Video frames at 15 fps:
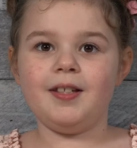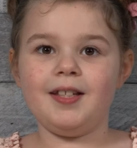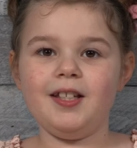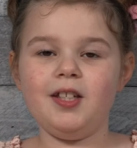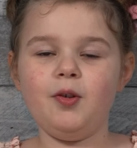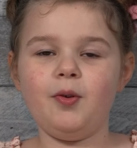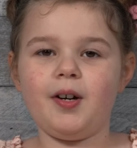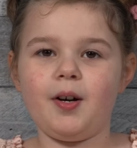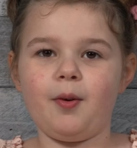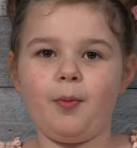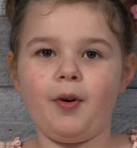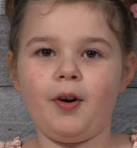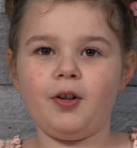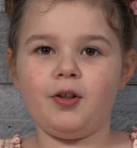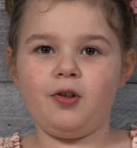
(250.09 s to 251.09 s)
Since you are a
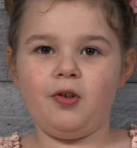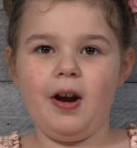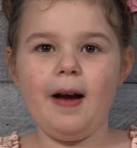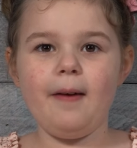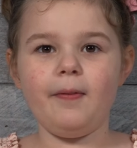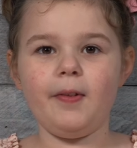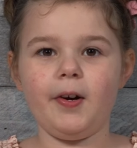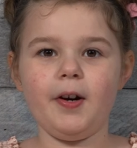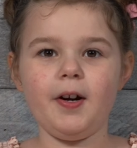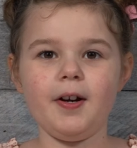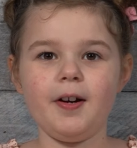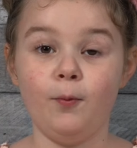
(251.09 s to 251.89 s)
world traveler,